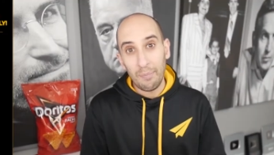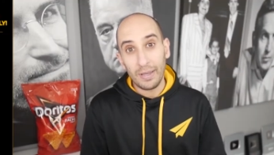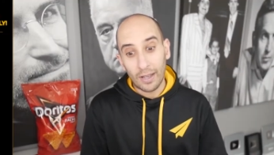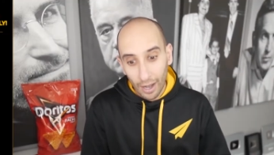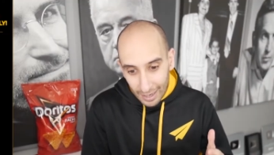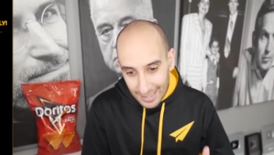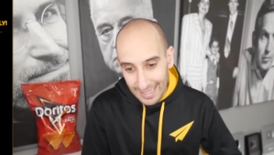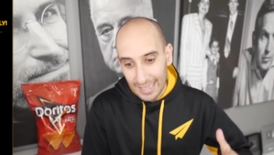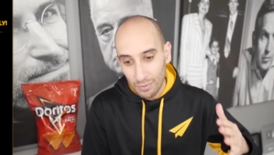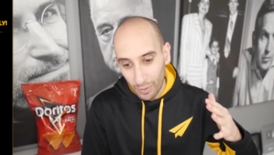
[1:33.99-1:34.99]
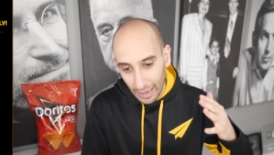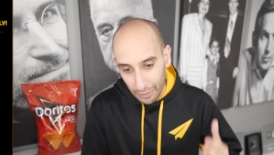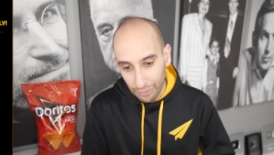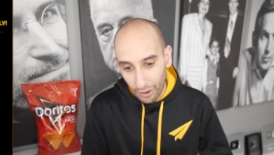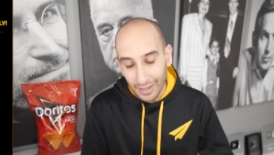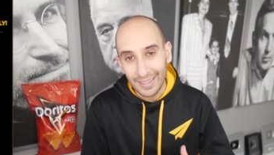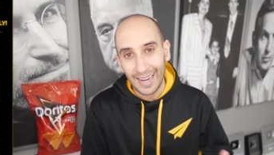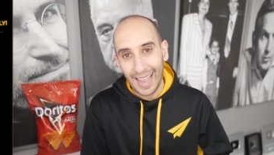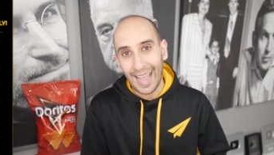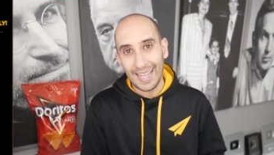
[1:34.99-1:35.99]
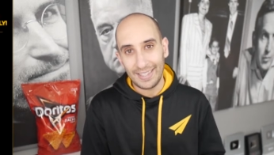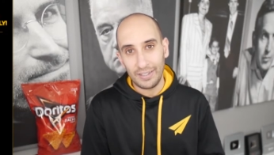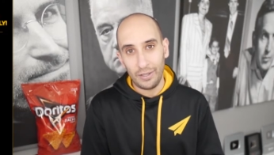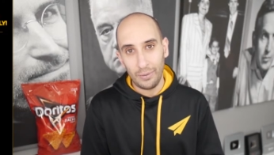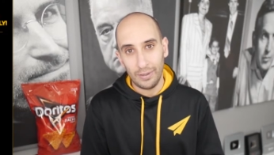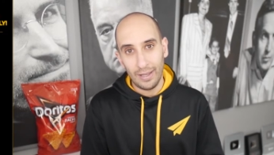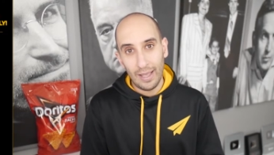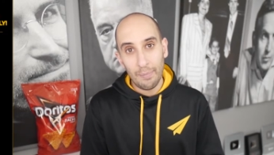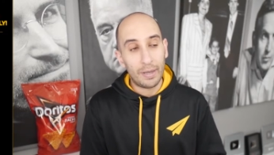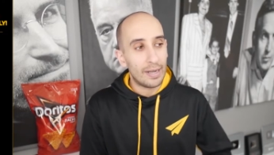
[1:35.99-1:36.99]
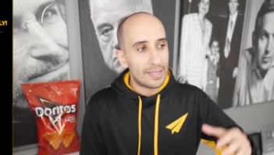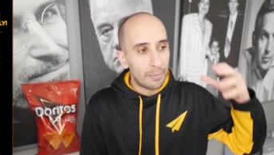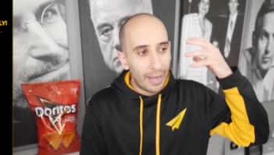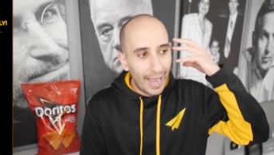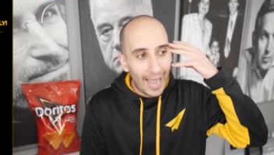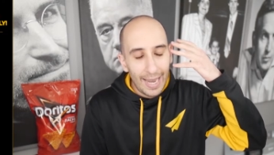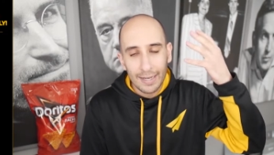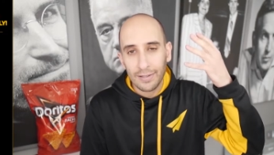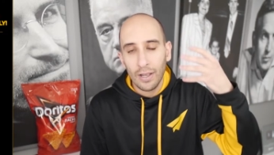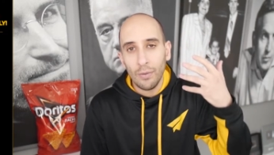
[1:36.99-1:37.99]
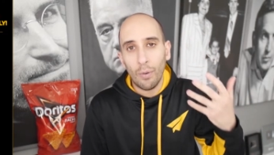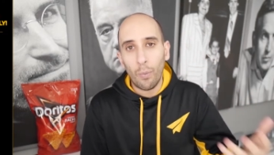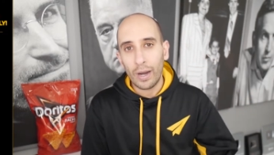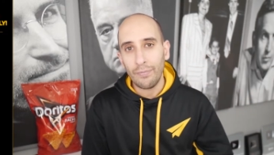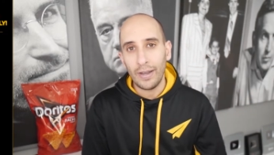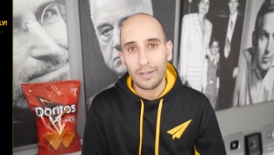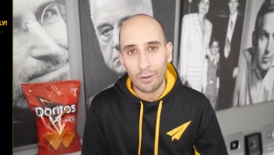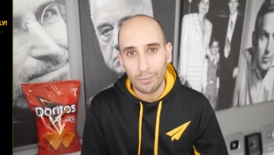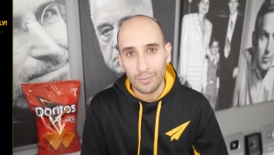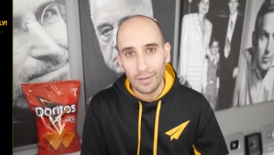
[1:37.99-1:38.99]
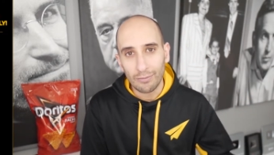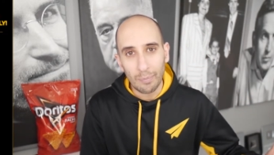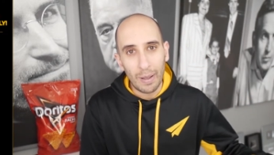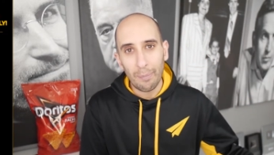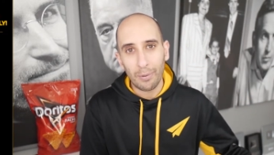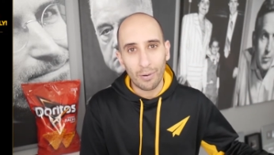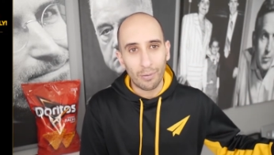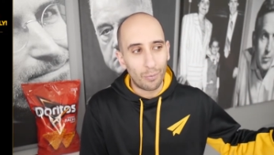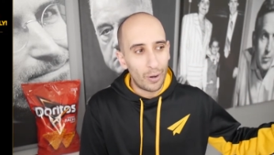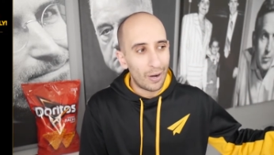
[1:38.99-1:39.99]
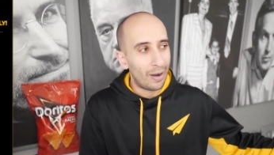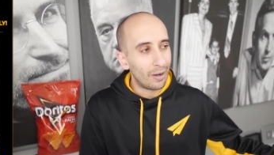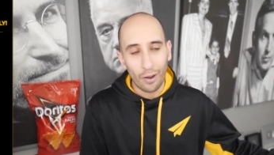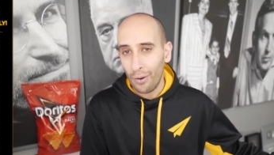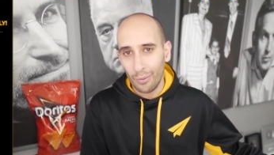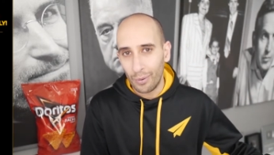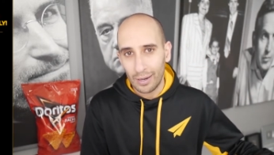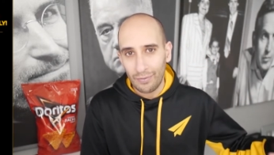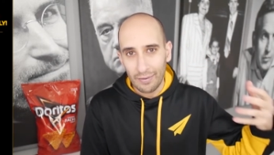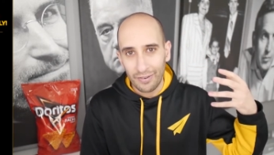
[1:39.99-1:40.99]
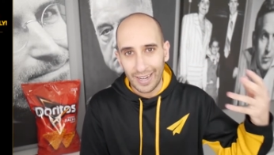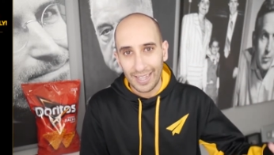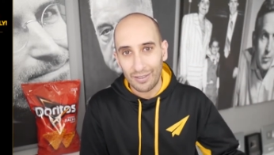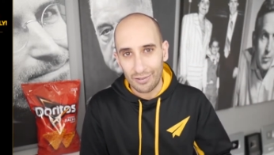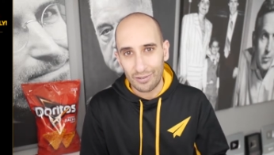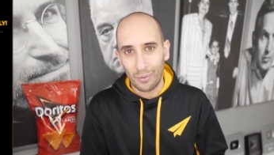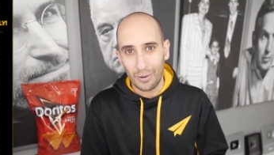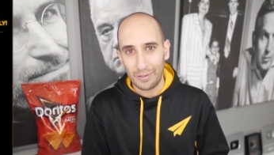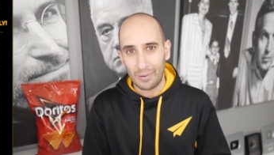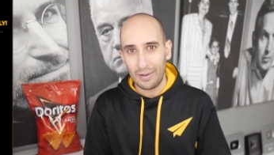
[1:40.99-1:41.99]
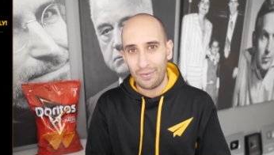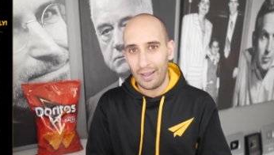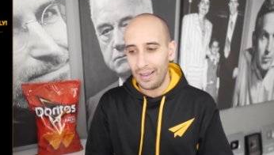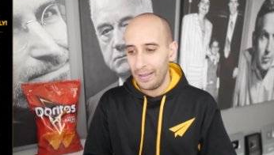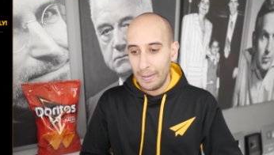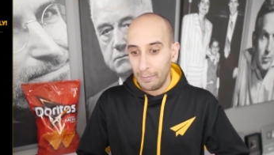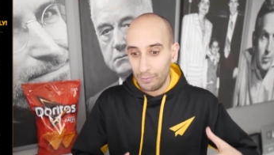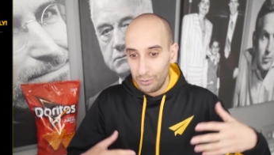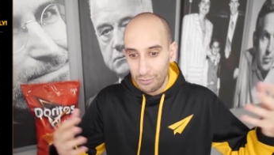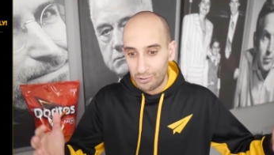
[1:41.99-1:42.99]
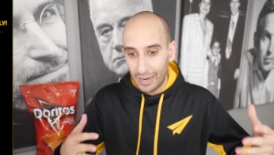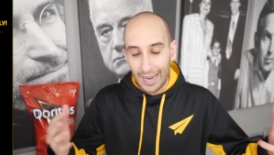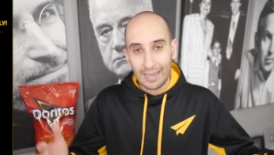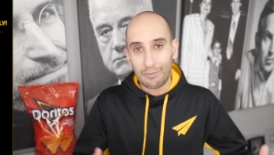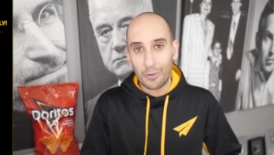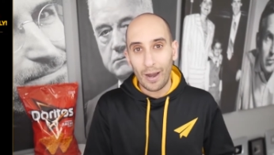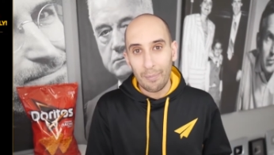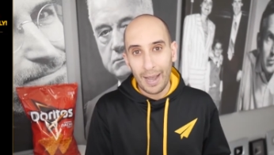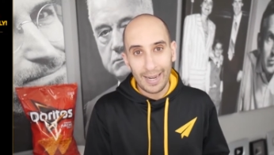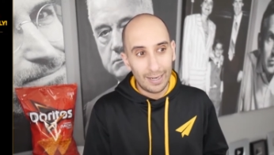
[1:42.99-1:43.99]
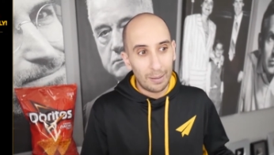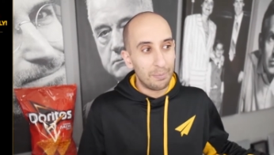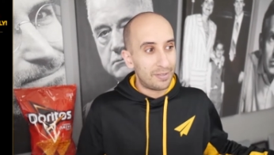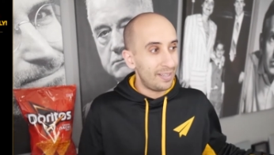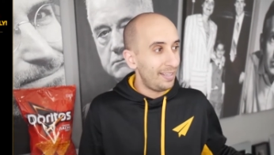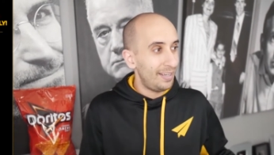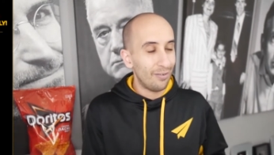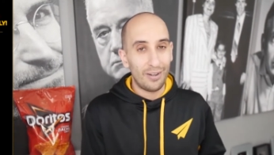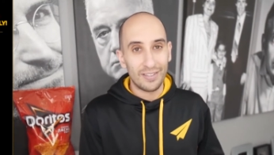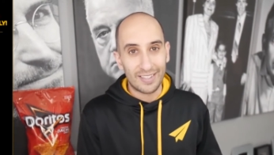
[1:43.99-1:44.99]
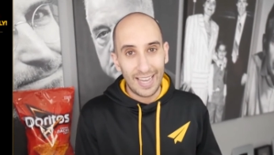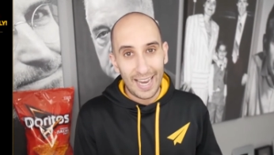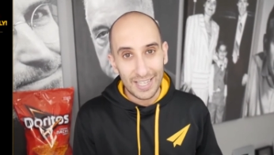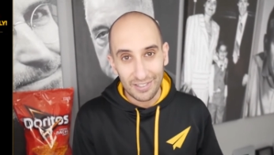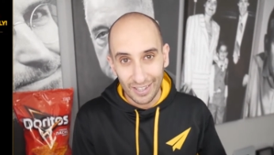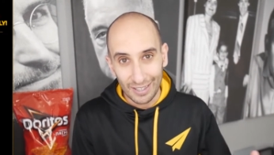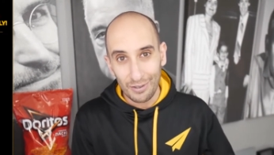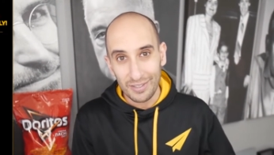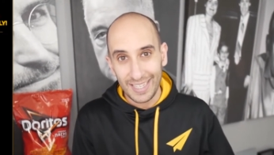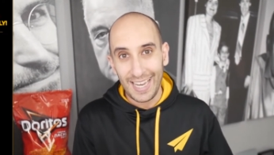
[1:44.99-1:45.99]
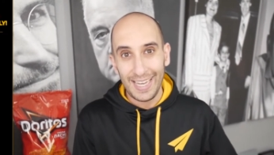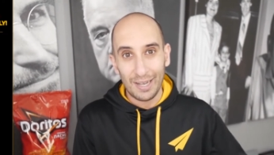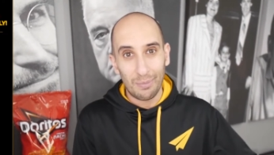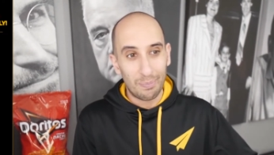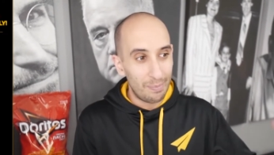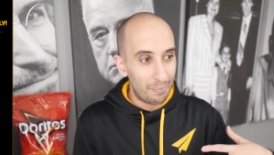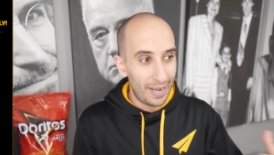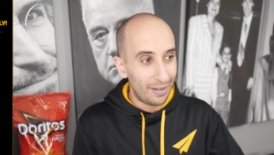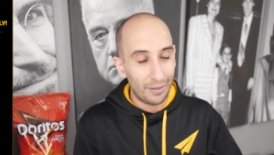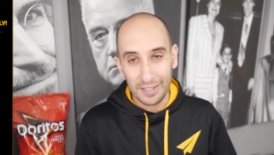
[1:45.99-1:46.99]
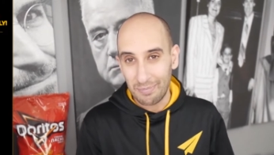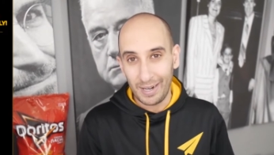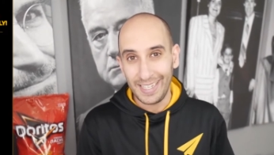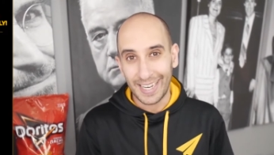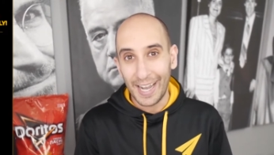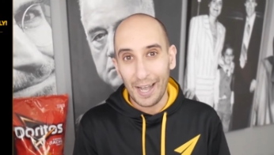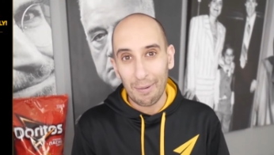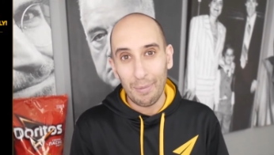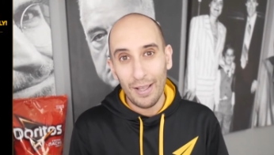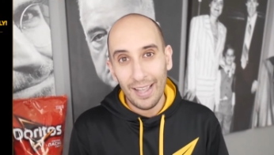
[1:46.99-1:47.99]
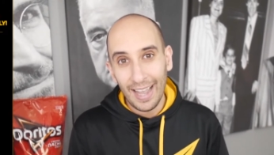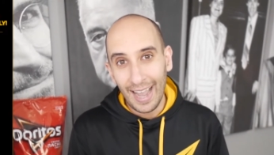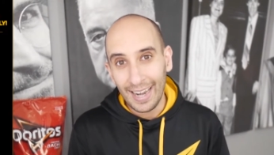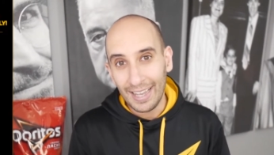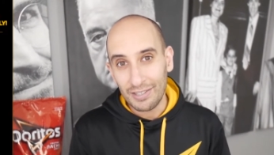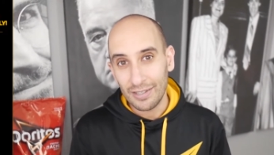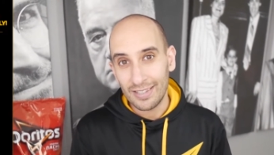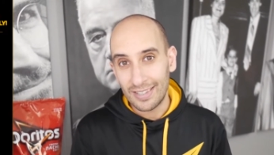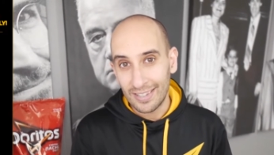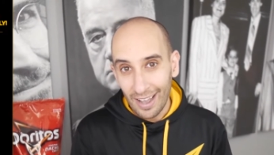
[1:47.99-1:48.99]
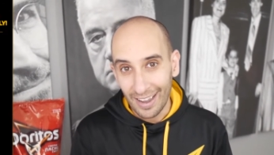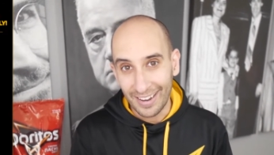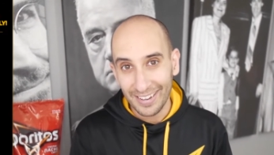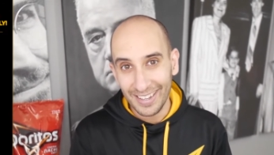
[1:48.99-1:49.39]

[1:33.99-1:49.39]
And because that's what I thought, then I had to do it. Because in my head is, well, what if I don't remember where I go? What if I forget the stories? What if I lose track of where I'm at and I'm sitting here on stage, the closing keynote, been paid all this money to come, and I just suck?